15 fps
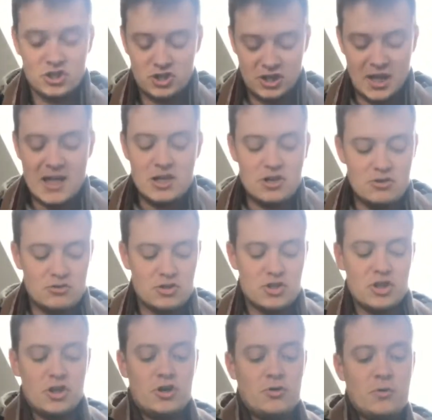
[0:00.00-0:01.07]
just to get used
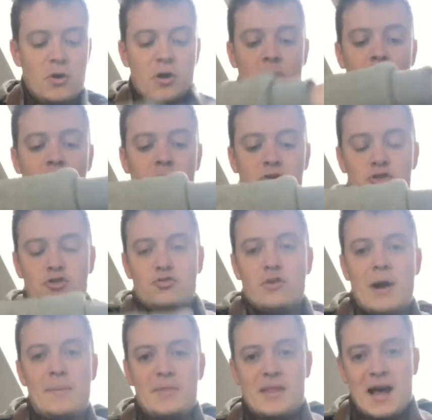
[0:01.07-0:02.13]
to just
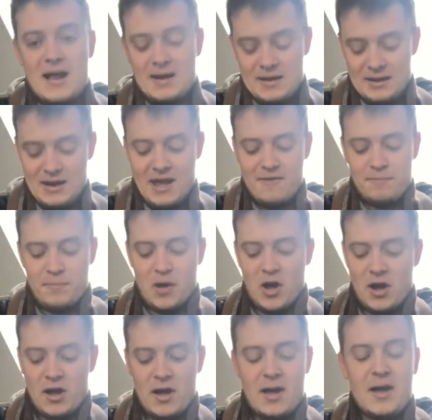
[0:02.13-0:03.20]
grabbing that left
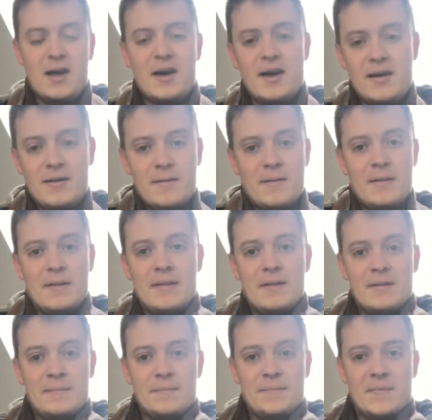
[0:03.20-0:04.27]
part here
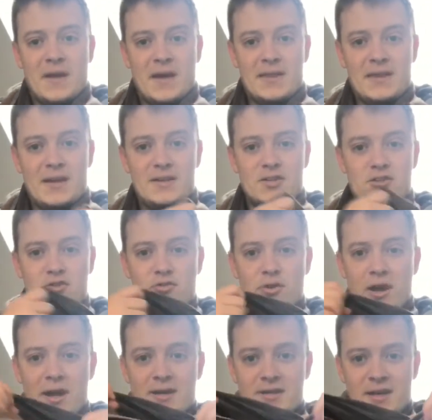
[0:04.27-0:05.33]
and then just
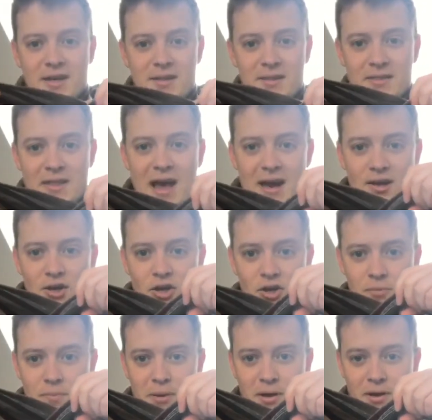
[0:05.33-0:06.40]
creating that
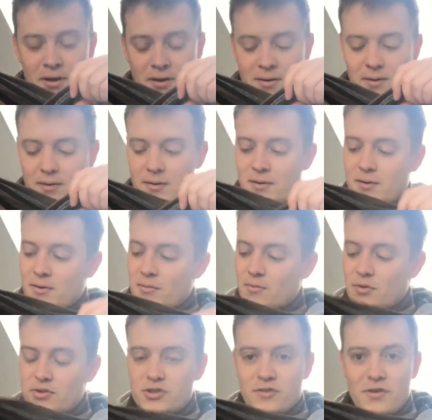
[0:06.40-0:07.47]
loop.
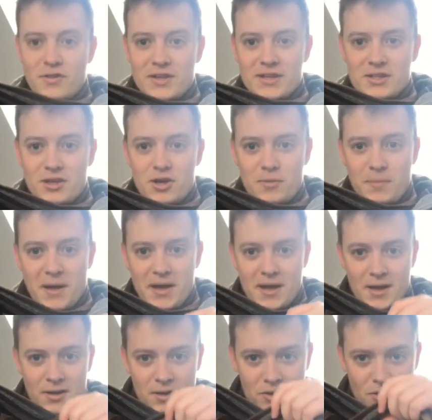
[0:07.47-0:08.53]
Once you've got this loop
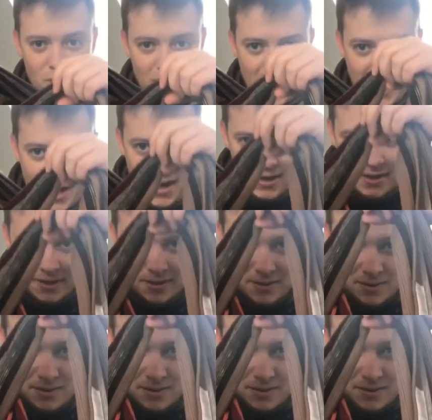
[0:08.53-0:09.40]
here, your head